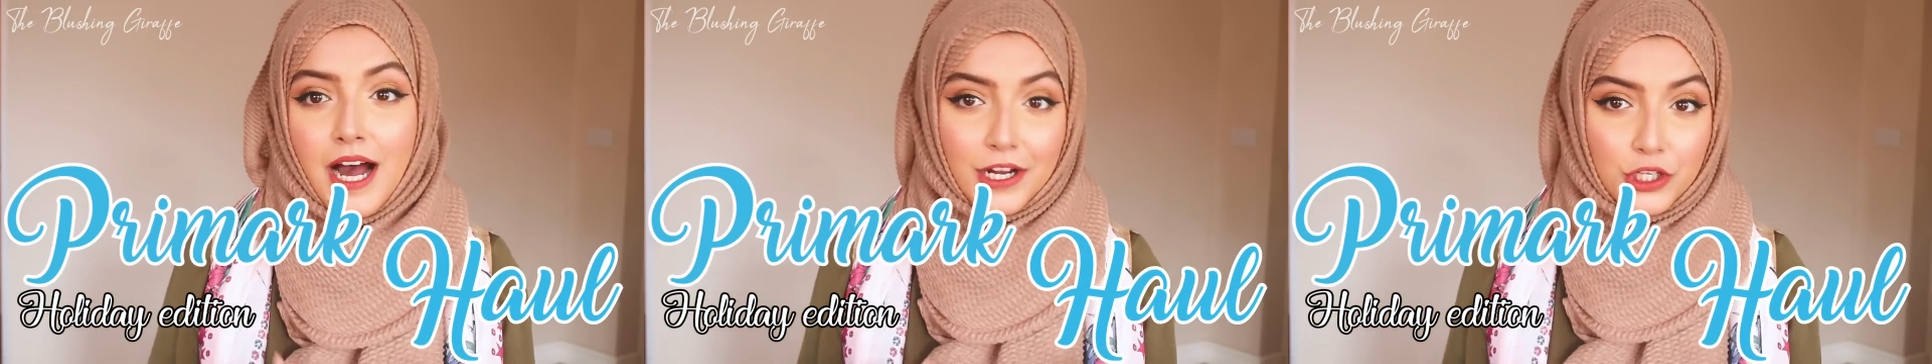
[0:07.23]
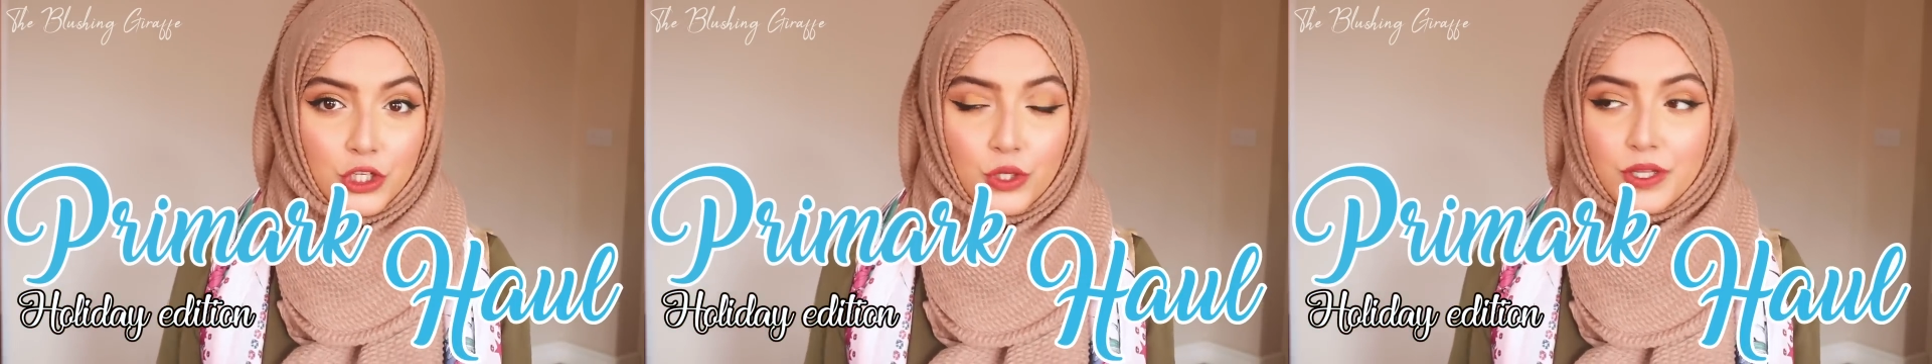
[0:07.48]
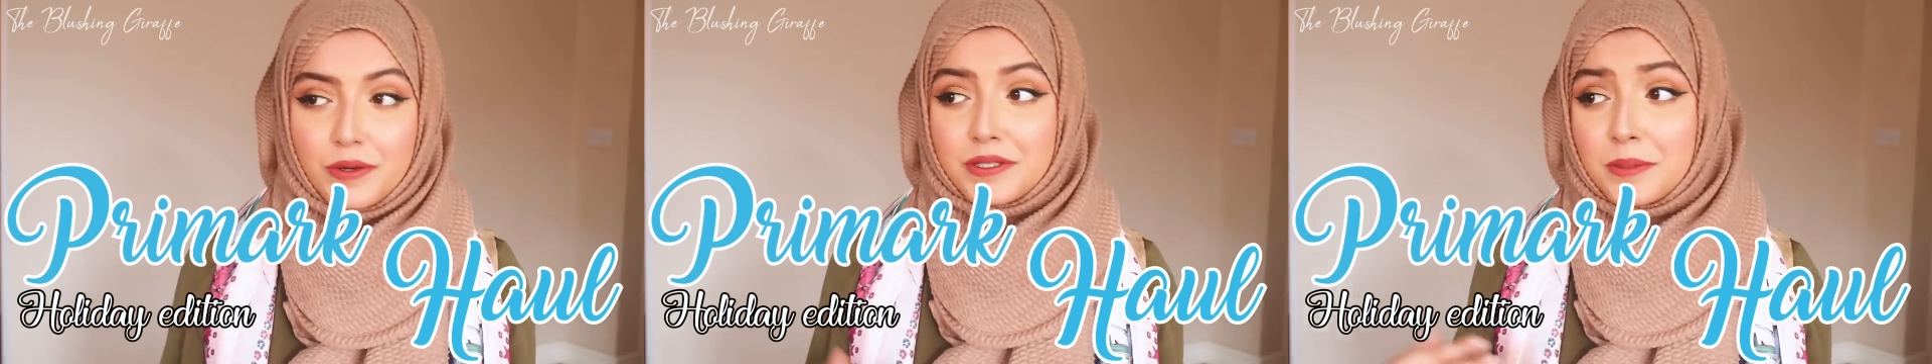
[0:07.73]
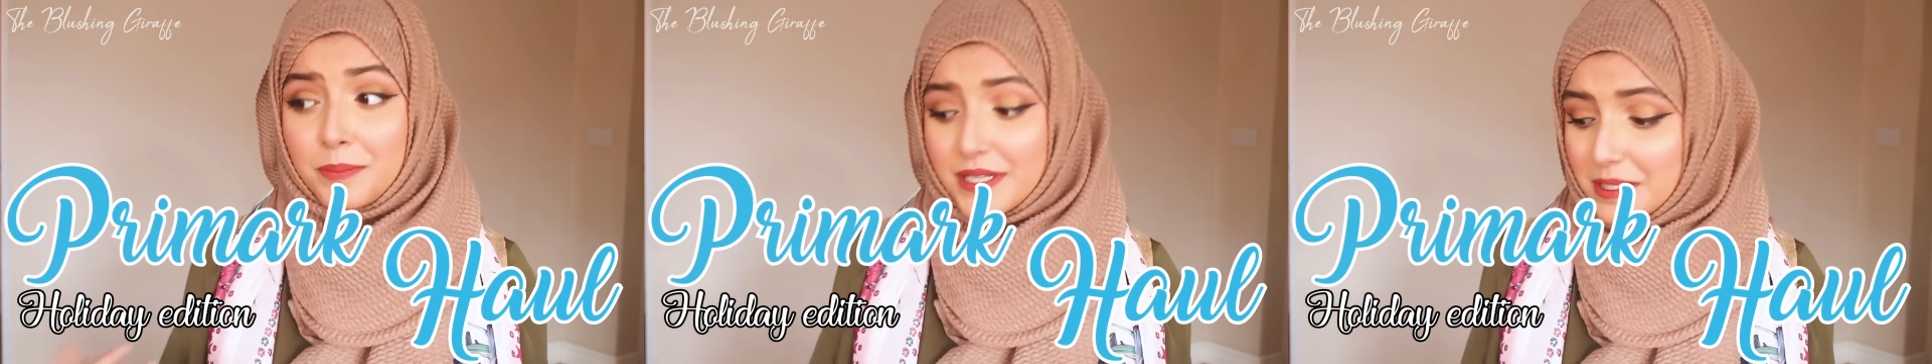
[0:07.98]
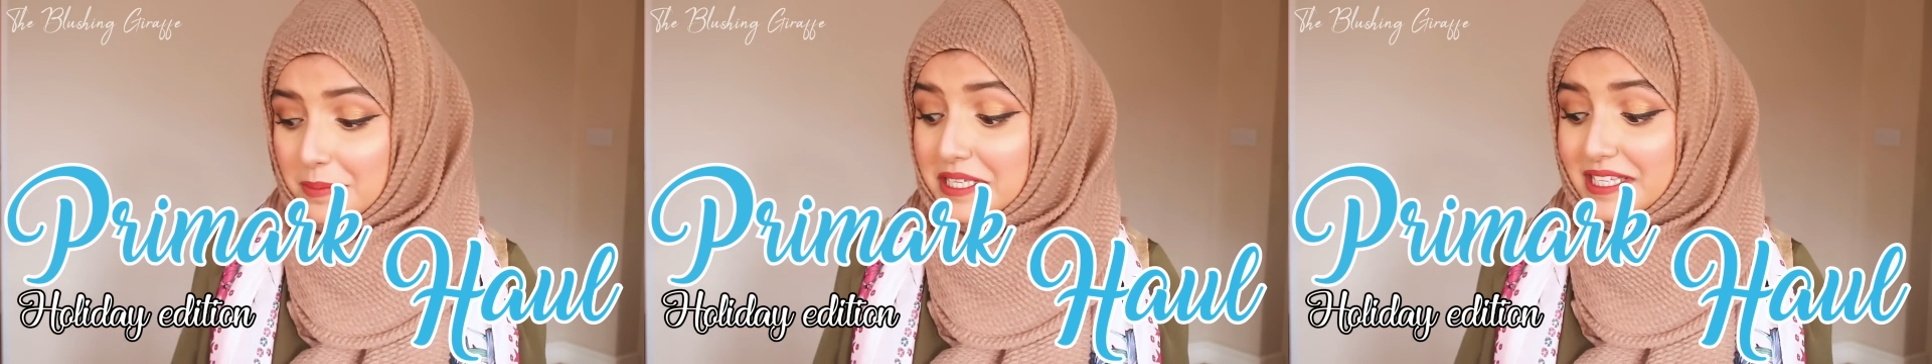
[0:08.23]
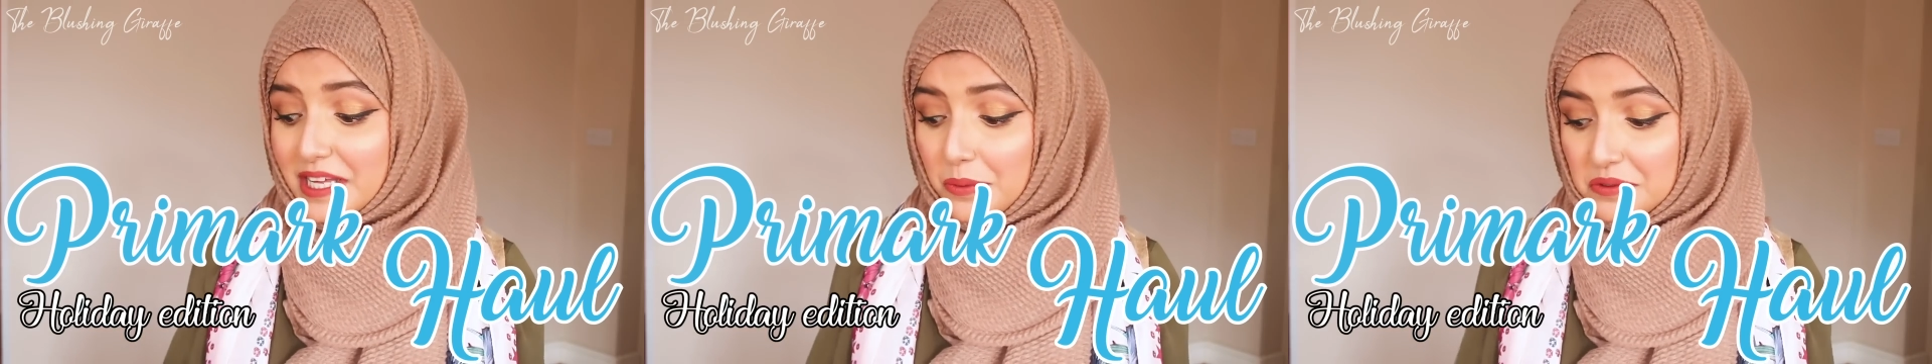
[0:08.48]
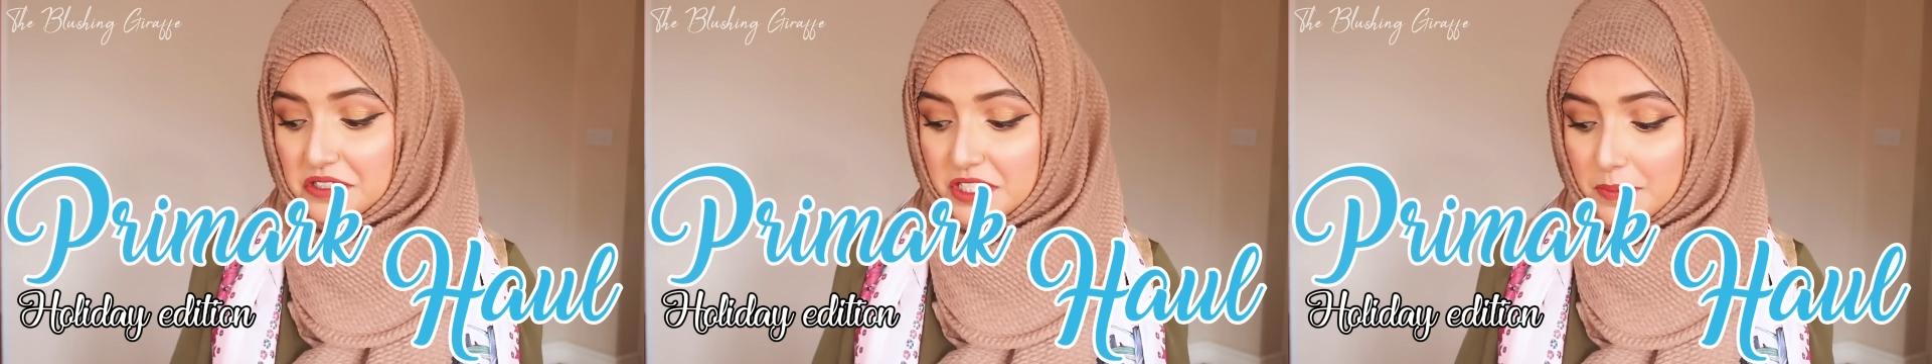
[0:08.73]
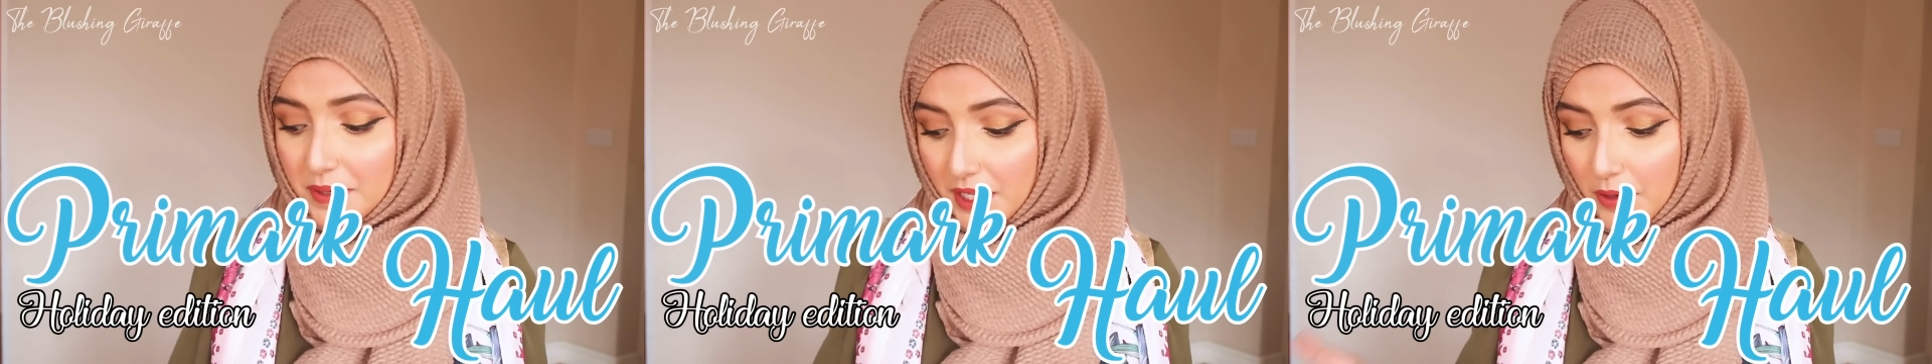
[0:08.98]
I knew there were some bits and pieces that I wanted
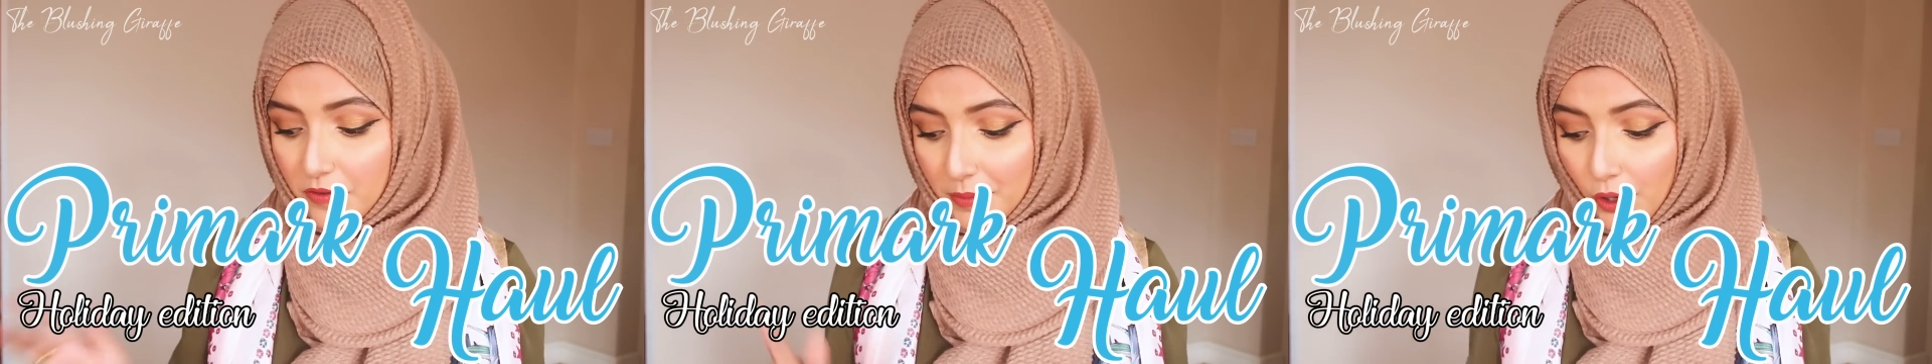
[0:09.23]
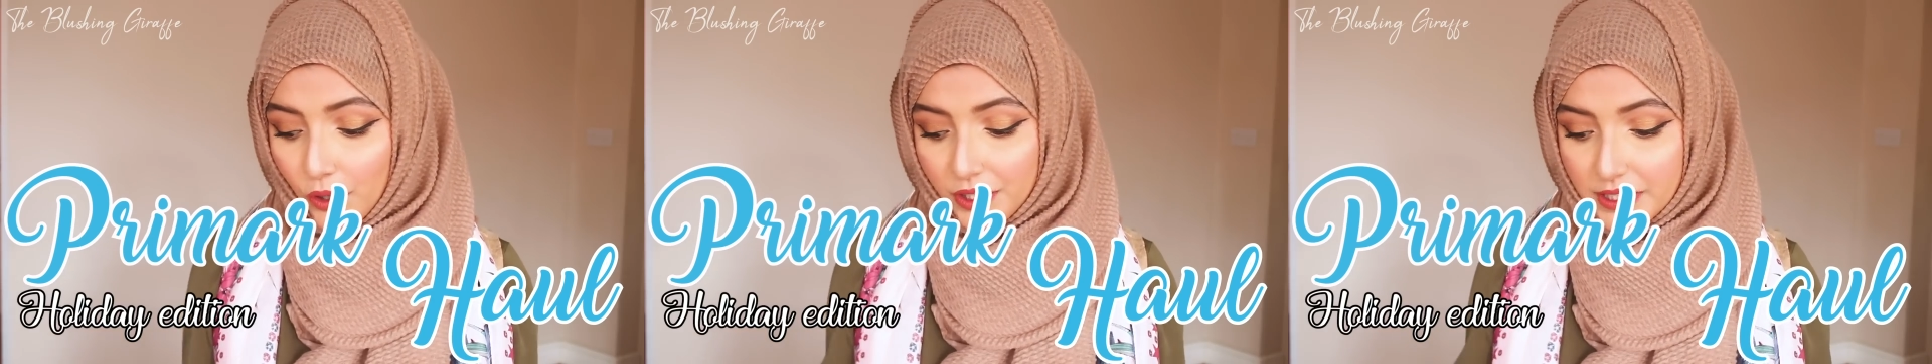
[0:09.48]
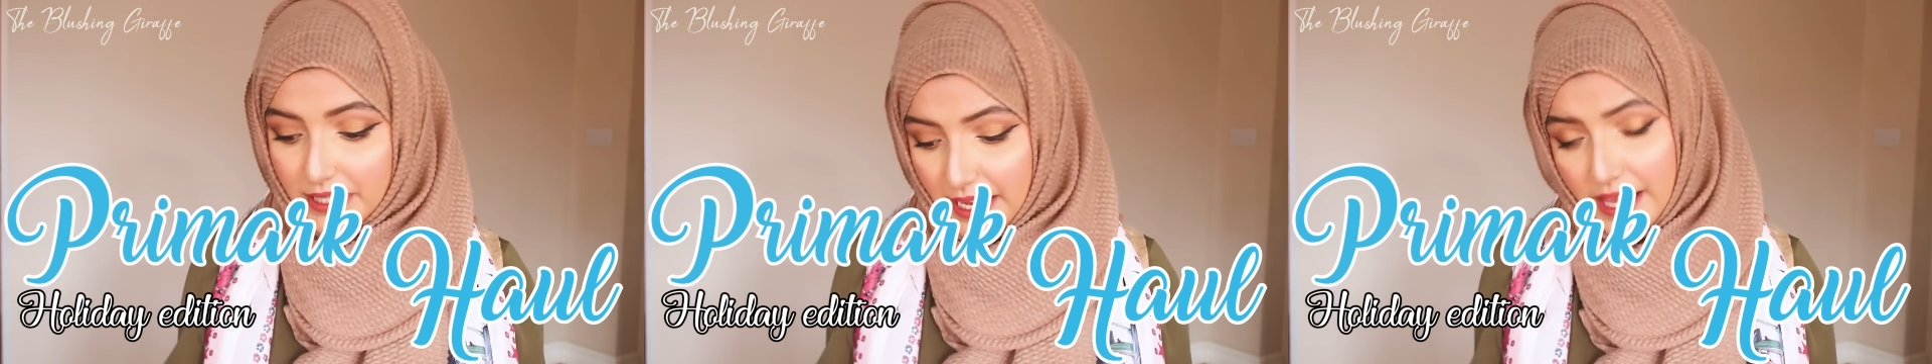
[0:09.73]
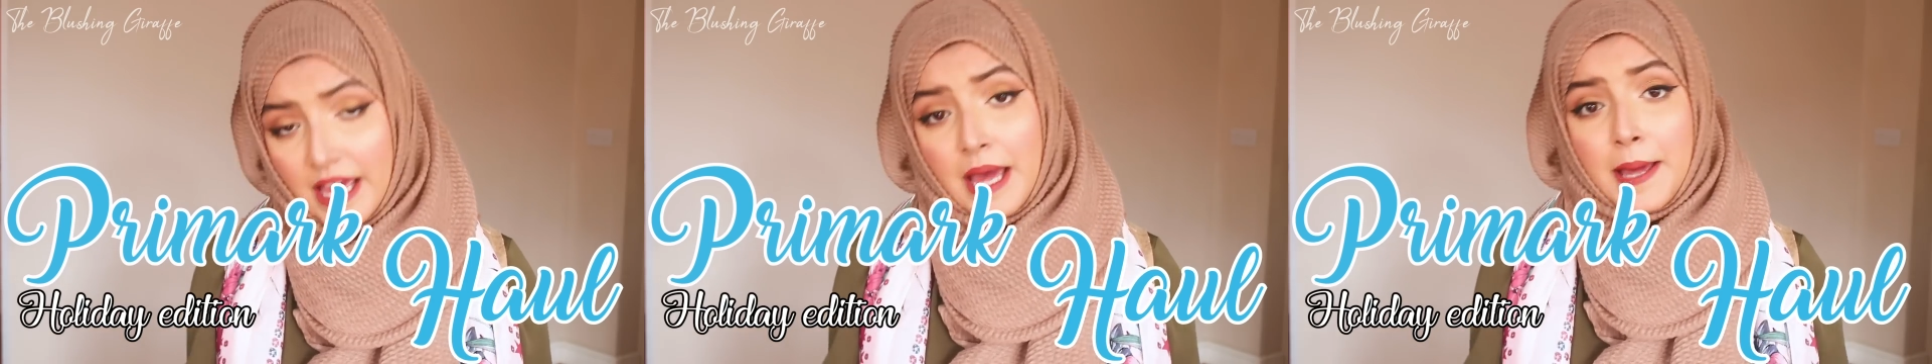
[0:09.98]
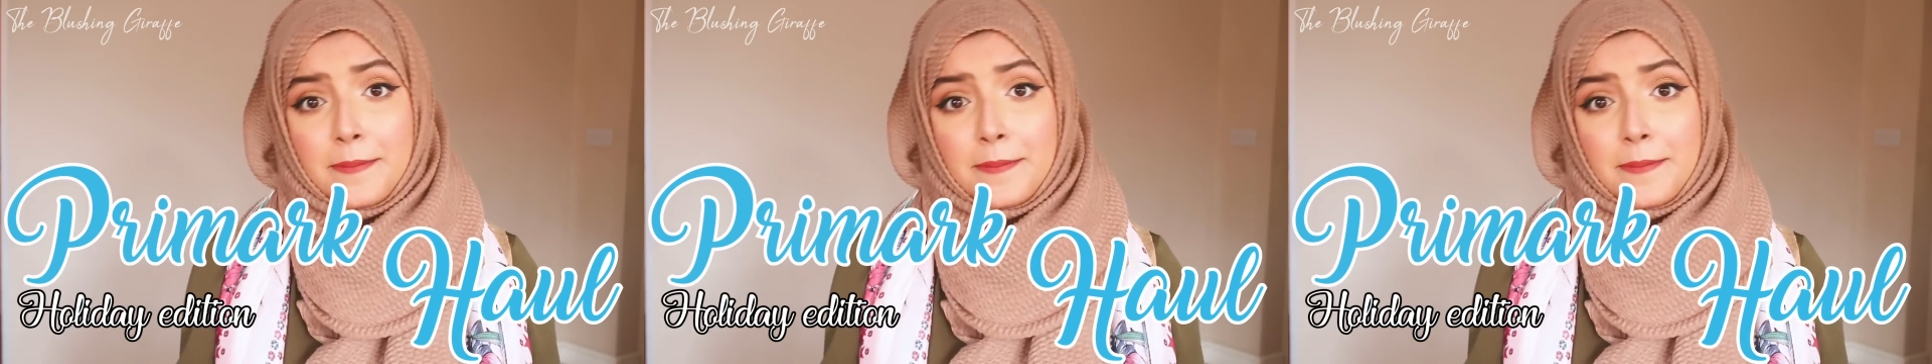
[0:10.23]
to pick up for my holiday.